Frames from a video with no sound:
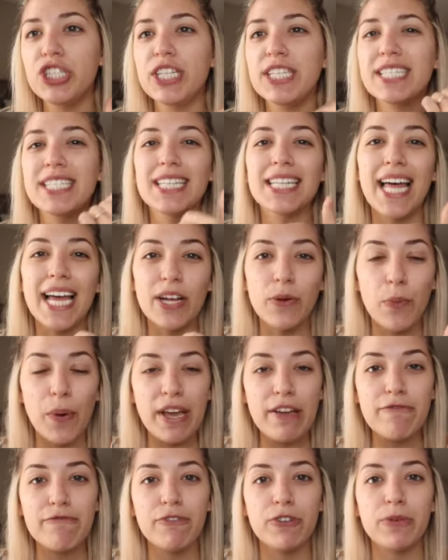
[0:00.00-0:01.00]
It's
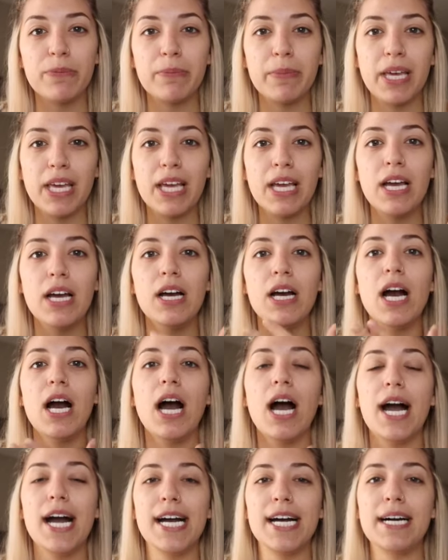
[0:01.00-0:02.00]
lightweight for me,
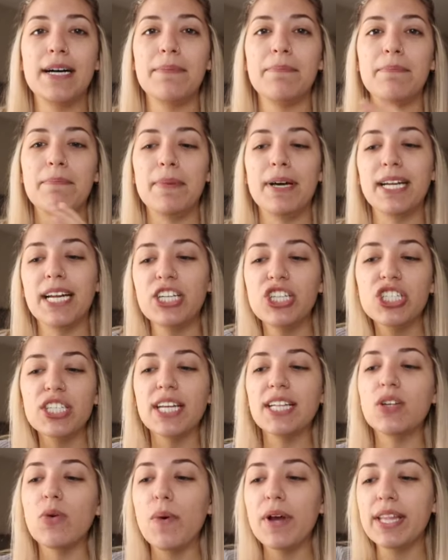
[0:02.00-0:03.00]
and I just
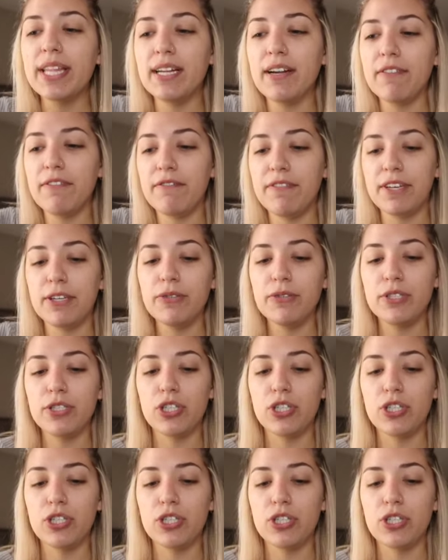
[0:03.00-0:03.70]
like the way that it feels,